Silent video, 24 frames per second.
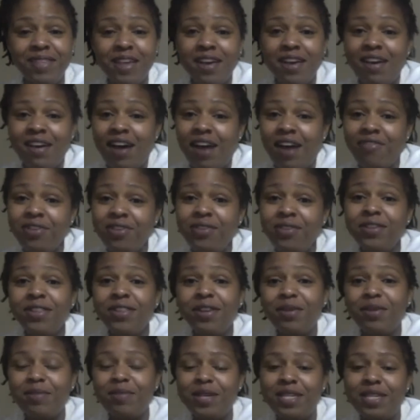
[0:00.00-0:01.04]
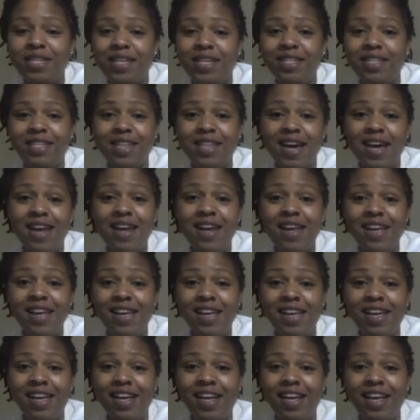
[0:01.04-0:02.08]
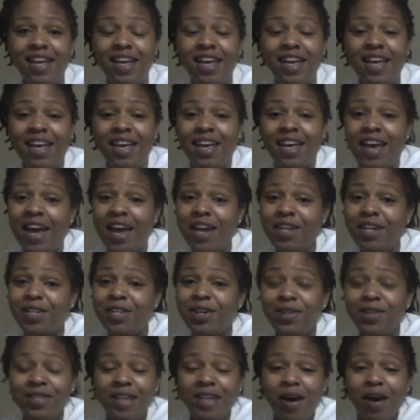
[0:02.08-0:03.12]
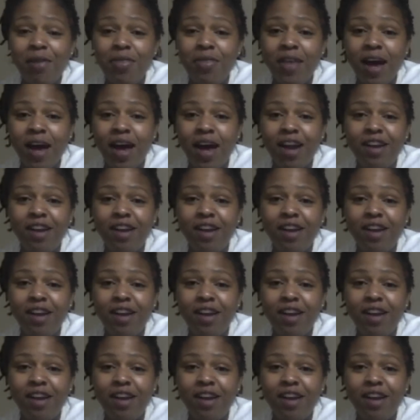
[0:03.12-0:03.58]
I've learned a little bit since then, and it turns out that